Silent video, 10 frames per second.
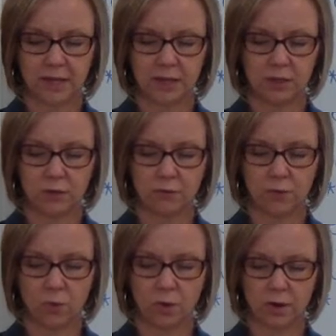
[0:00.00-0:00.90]
thank you
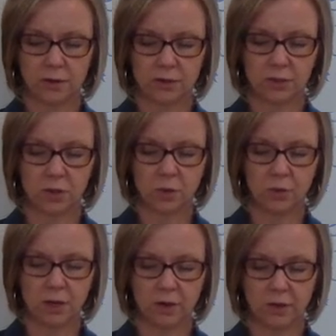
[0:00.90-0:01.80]
for the school
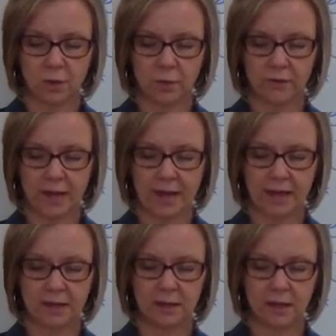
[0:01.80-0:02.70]
year that we've
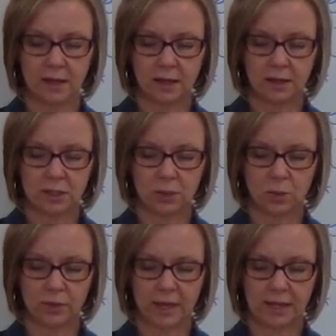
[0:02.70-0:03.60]
had. Dear
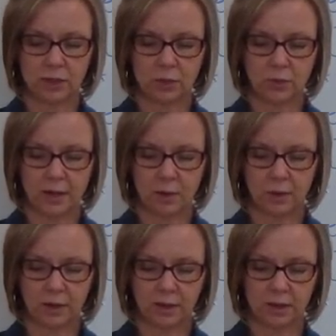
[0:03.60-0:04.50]
Lord, thank you that
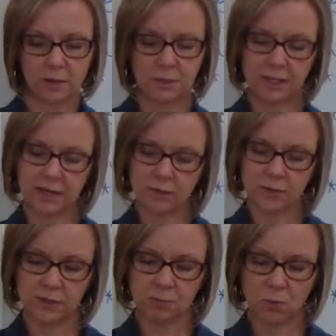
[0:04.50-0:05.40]
we could come together
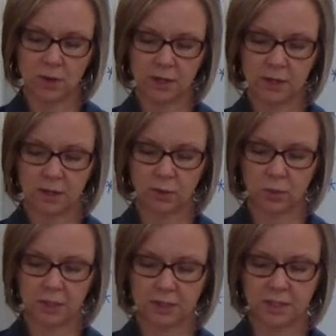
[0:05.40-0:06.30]
this morning,
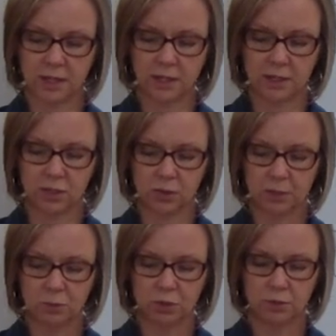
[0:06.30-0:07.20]
Lord, and study the
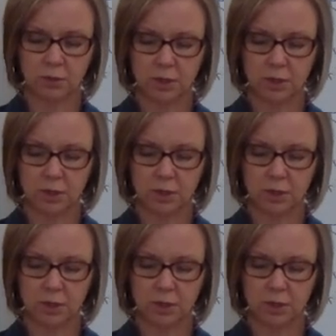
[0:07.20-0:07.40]
scripture.